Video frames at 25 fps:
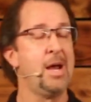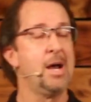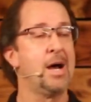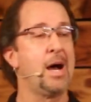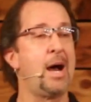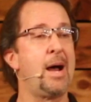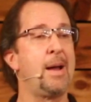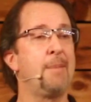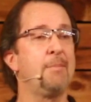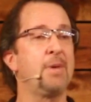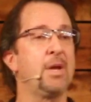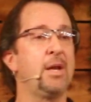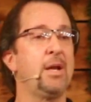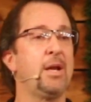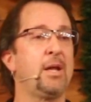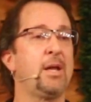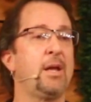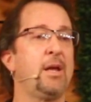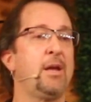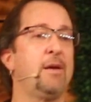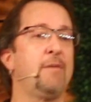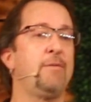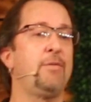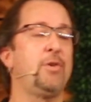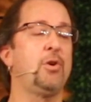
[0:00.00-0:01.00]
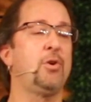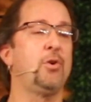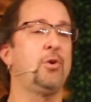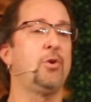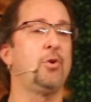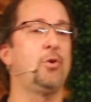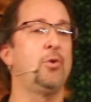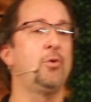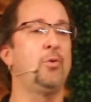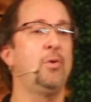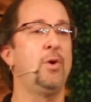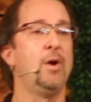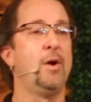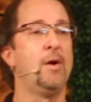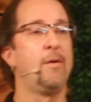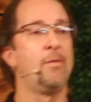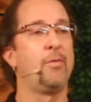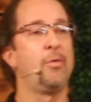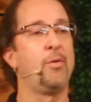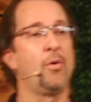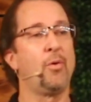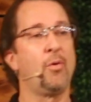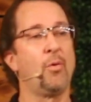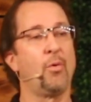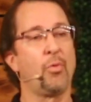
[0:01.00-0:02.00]
I'm going to give you
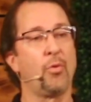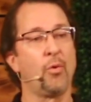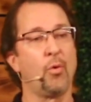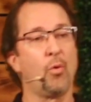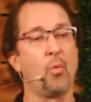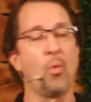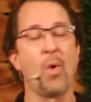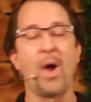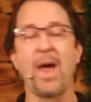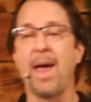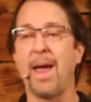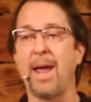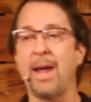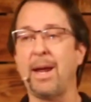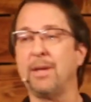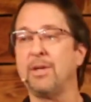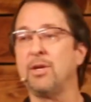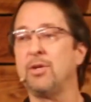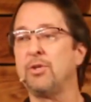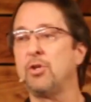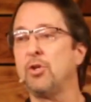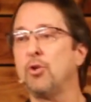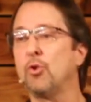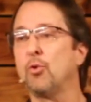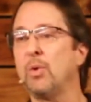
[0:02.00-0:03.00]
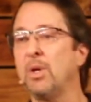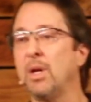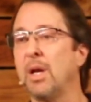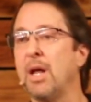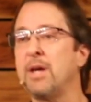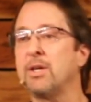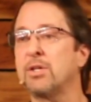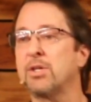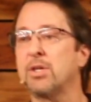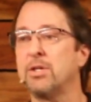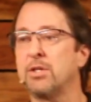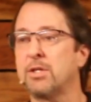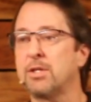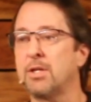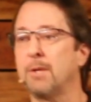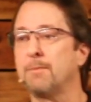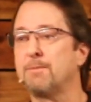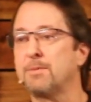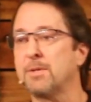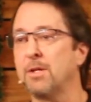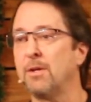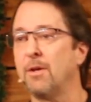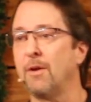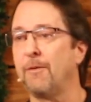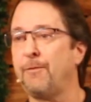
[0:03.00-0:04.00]
the, the way to do
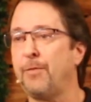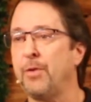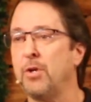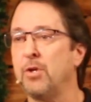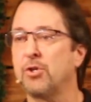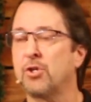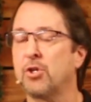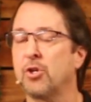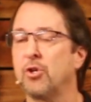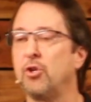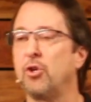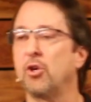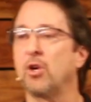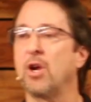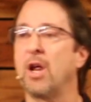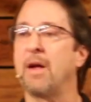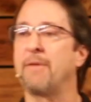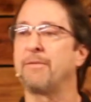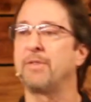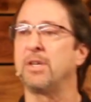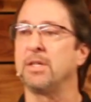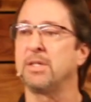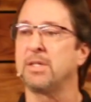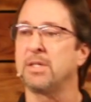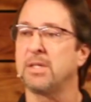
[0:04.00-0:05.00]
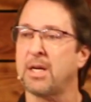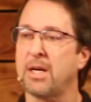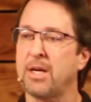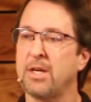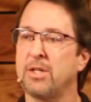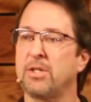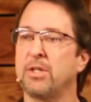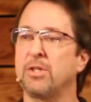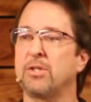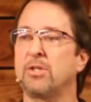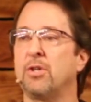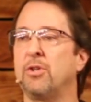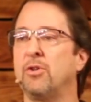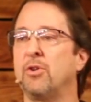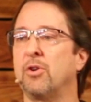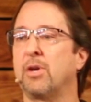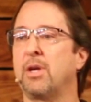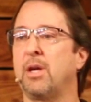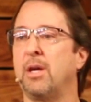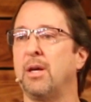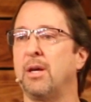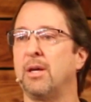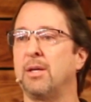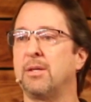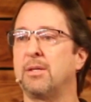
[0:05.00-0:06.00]
relationships in the future. You're going to have to teach it to your
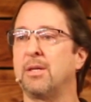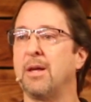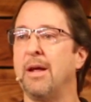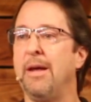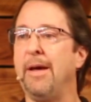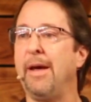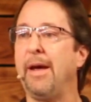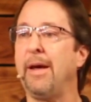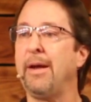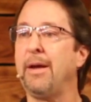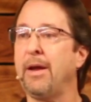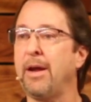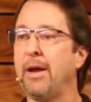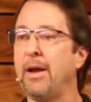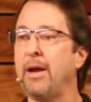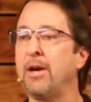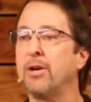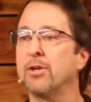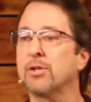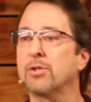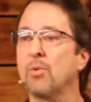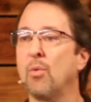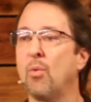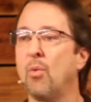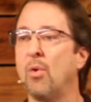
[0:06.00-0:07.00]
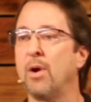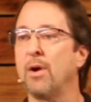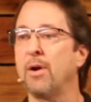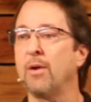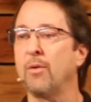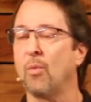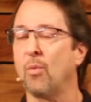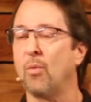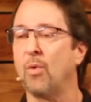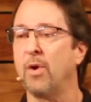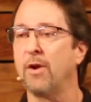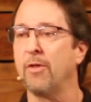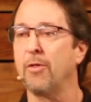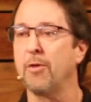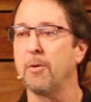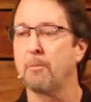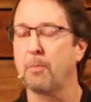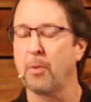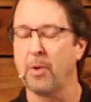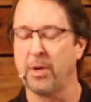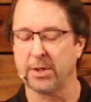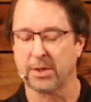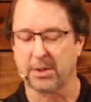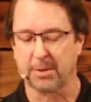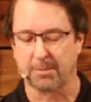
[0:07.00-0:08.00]
kids. And here's one, one of the
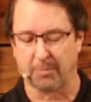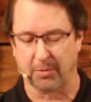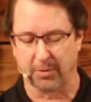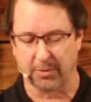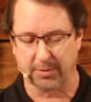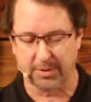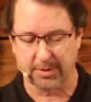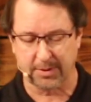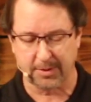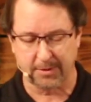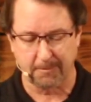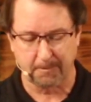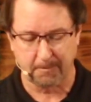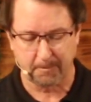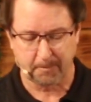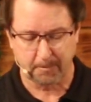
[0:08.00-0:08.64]
principles.